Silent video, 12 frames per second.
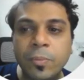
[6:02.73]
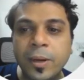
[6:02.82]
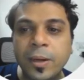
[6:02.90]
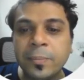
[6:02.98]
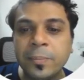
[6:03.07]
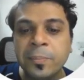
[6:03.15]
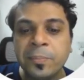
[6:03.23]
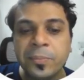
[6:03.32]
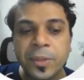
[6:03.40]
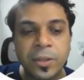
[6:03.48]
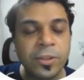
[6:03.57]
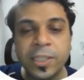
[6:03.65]
before, but
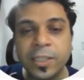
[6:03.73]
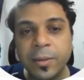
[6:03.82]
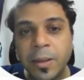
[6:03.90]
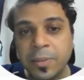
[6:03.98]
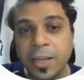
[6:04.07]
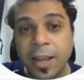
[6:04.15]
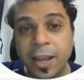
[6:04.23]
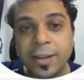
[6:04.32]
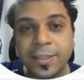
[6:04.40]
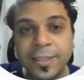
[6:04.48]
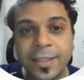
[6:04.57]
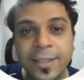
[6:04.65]
in recent times,
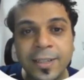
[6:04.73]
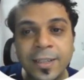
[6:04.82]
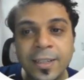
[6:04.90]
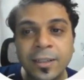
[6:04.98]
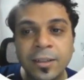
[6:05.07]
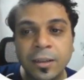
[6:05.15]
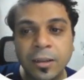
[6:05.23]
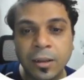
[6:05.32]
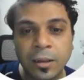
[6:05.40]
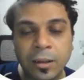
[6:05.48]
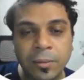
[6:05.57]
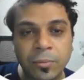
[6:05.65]
I haven't seen
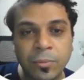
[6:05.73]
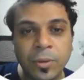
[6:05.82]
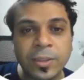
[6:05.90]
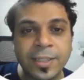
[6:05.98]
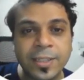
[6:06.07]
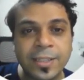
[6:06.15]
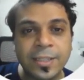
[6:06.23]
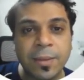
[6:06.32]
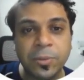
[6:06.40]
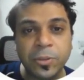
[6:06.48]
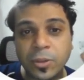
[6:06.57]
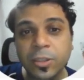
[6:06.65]
one such
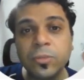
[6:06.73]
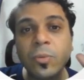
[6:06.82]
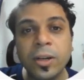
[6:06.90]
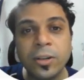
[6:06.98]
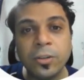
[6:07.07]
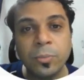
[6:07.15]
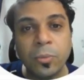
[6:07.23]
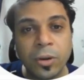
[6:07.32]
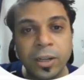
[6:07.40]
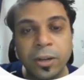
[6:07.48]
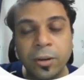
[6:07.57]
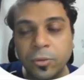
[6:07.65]
example. So I just wanted
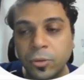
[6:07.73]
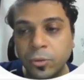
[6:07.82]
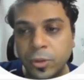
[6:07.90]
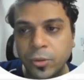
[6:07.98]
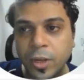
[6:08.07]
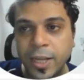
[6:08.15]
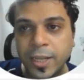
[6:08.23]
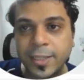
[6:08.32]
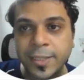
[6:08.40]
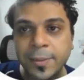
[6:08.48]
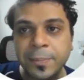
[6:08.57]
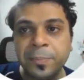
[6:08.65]
to point it out to you
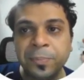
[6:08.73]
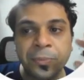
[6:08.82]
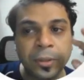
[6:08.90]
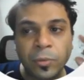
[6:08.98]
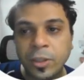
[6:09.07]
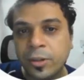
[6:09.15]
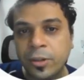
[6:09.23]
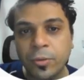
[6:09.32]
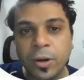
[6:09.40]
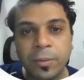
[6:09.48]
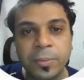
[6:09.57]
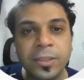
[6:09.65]
guys,
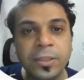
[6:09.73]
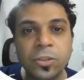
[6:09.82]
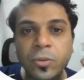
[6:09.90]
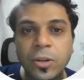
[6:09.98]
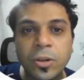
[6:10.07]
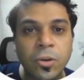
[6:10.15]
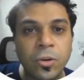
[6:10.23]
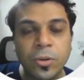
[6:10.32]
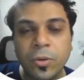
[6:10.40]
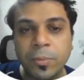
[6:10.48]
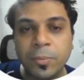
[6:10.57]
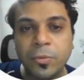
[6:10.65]
whether you are a business owner
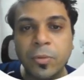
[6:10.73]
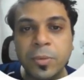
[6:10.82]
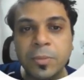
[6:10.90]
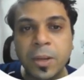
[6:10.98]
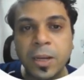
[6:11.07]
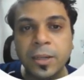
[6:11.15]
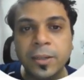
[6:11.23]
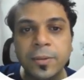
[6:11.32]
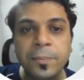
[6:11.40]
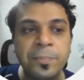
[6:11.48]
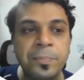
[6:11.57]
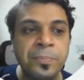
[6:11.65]
or you are a performance
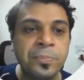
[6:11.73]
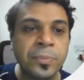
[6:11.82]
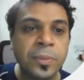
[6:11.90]
marketer.